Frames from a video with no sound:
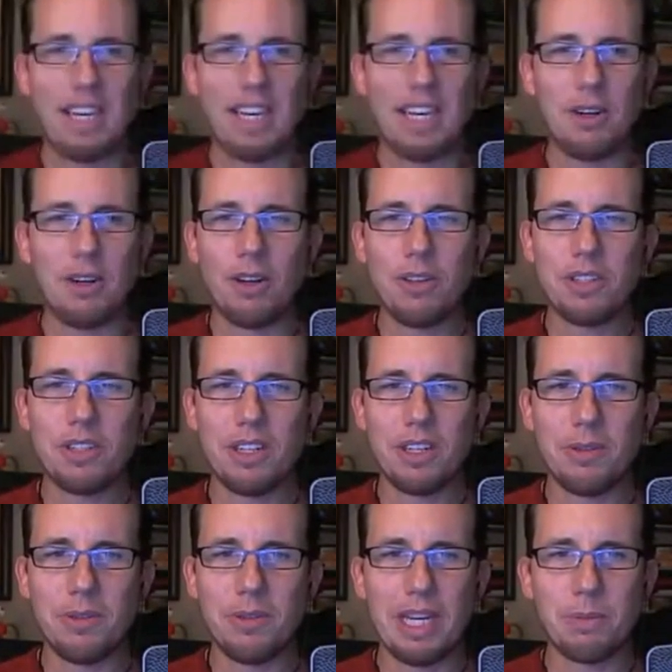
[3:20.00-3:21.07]
And also,
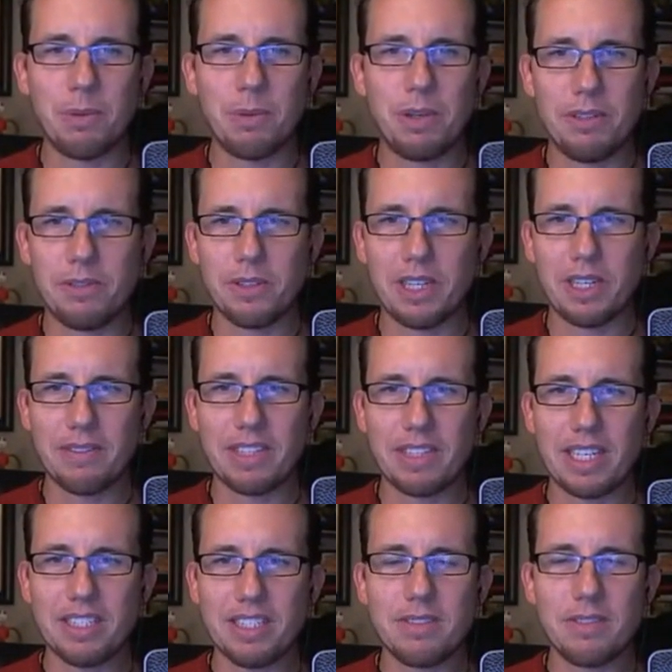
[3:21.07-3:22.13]
we have a wonderful kind of
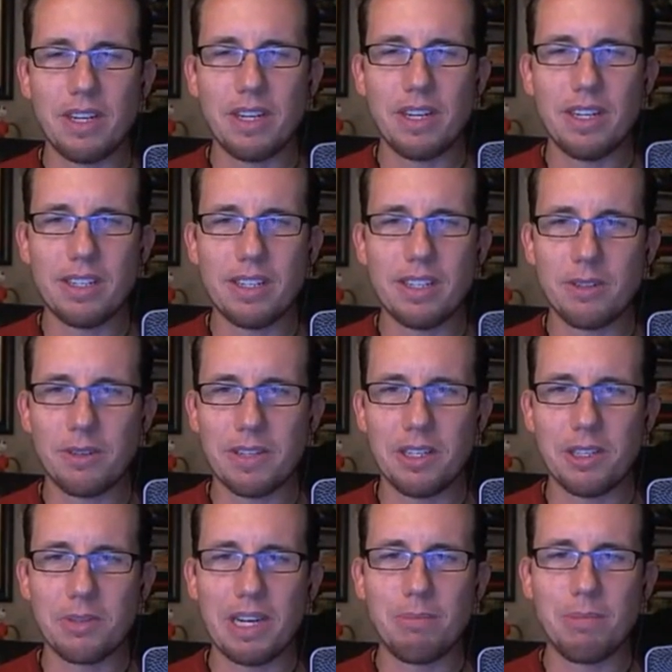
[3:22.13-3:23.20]
guest of honor over
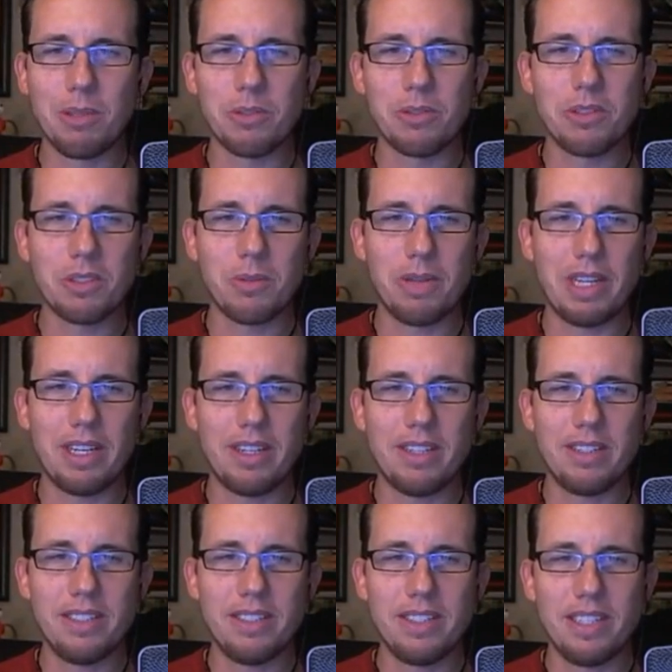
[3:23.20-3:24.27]
here in the rightmost
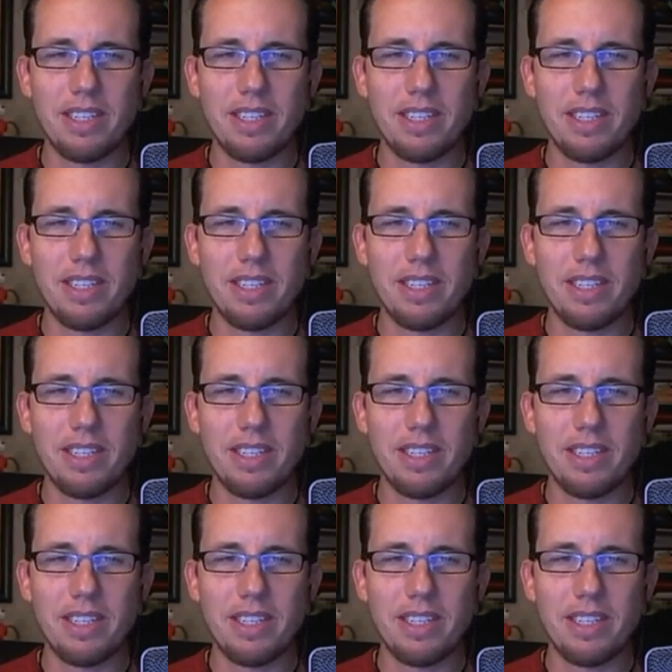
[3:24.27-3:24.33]
square.